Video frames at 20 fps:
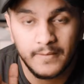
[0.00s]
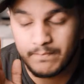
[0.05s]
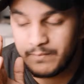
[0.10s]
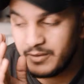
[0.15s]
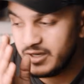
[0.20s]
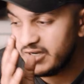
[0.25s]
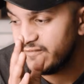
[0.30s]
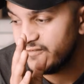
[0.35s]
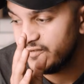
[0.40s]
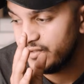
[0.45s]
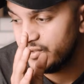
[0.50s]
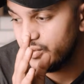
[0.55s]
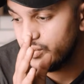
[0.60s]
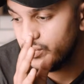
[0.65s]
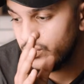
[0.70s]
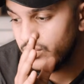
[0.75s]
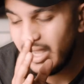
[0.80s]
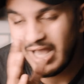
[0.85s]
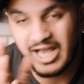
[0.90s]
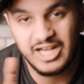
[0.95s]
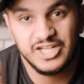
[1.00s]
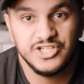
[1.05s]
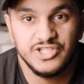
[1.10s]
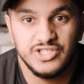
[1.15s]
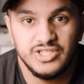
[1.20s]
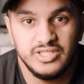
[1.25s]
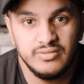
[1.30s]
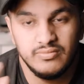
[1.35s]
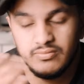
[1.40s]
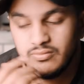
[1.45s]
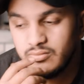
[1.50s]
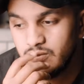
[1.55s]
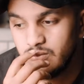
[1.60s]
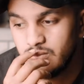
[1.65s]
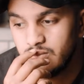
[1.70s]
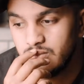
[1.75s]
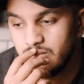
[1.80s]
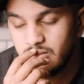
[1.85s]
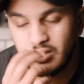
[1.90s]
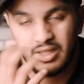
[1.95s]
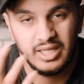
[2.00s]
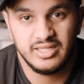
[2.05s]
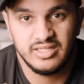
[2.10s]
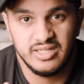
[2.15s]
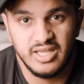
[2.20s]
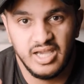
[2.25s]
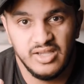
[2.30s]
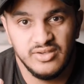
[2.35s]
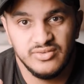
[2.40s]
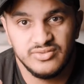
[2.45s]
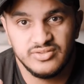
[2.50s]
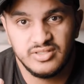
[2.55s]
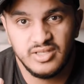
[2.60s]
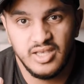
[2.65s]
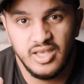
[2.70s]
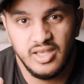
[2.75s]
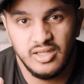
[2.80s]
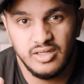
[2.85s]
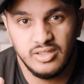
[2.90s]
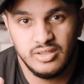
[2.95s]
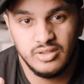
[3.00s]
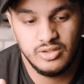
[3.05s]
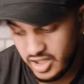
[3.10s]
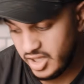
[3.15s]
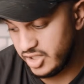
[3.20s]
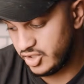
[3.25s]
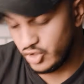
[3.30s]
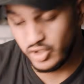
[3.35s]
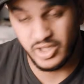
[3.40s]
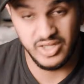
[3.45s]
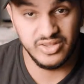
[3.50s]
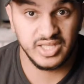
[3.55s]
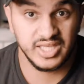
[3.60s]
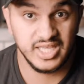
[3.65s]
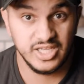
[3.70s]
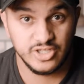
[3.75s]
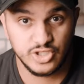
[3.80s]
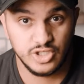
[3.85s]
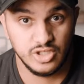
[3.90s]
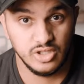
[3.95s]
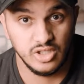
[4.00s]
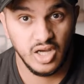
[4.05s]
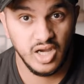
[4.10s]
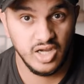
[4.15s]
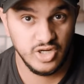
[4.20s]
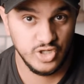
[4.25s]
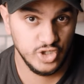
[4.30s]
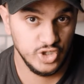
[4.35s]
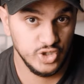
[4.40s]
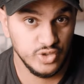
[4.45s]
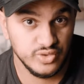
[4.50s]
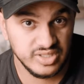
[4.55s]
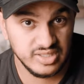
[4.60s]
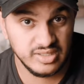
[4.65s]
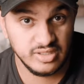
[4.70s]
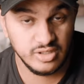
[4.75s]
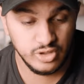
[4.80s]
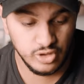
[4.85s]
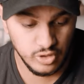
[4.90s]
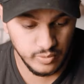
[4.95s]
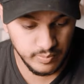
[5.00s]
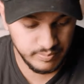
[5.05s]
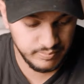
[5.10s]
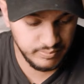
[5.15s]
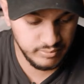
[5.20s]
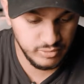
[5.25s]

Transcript: But if you actually like knives and you're in the kitchen a lot, you're using your